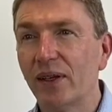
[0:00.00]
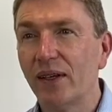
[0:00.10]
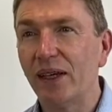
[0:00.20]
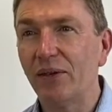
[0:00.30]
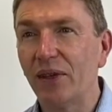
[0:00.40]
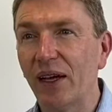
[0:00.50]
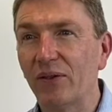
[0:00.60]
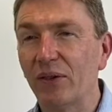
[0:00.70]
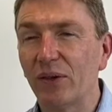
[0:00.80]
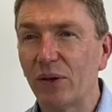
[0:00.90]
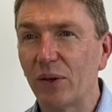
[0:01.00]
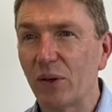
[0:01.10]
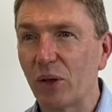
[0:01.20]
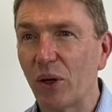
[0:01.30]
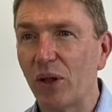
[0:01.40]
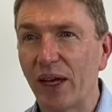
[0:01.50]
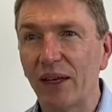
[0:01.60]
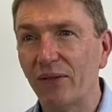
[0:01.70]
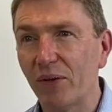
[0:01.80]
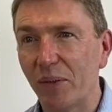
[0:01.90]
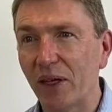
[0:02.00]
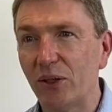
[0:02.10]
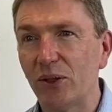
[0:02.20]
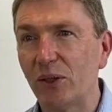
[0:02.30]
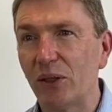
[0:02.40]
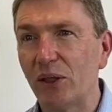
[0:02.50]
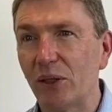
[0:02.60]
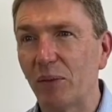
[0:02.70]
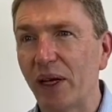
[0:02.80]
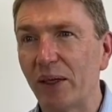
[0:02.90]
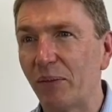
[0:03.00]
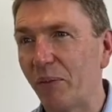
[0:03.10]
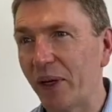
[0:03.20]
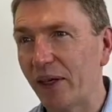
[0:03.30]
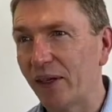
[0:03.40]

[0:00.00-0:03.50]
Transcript: If you haven't got that information, you can make big